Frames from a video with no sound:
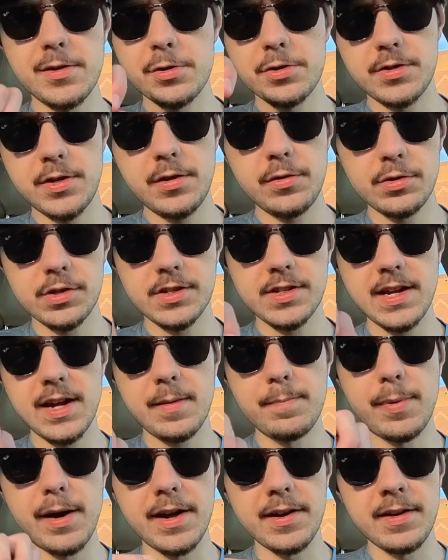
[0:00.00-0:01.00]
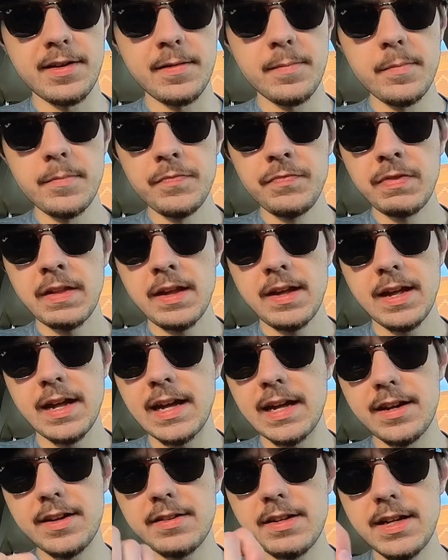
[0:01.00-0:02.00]
there's no sync button.
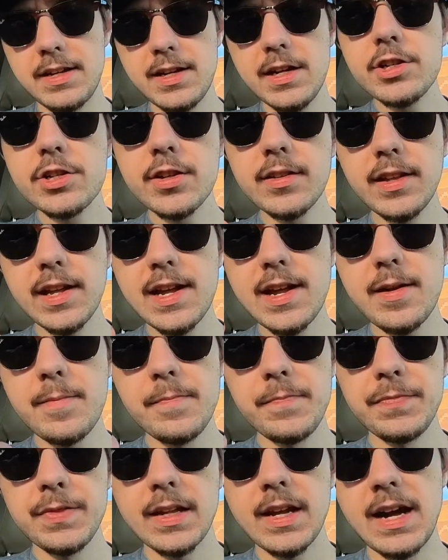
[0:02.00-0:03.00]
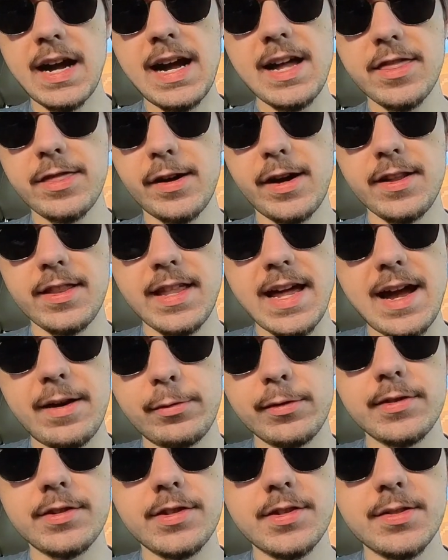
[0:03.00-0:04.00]
And initially, I thought that
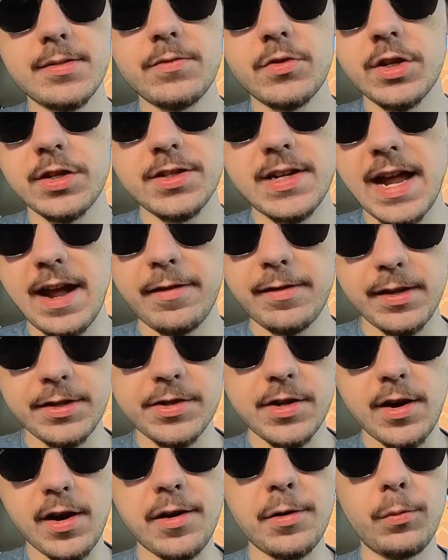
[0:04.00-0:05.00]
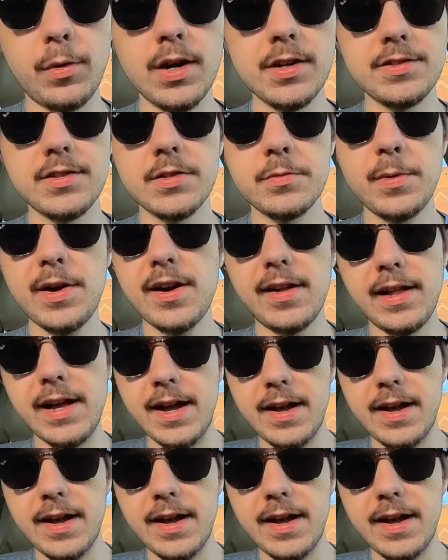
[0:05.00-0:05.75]
was just how this car was as well.